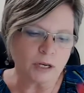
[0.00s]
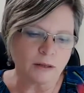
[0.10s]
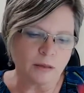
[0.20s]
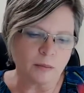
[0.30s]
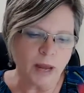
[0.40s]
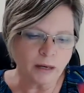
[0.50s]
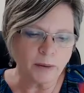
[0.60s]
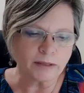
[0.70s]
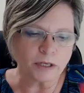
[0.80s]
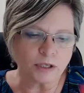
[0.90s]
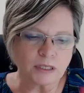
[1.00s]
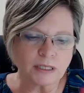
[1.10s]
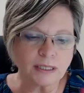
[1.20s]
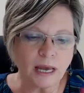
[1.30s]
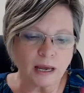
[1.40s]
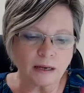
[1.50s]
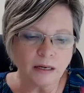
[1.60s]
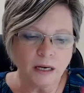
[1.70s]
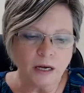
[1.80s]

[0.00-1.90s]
and then the back message is, today,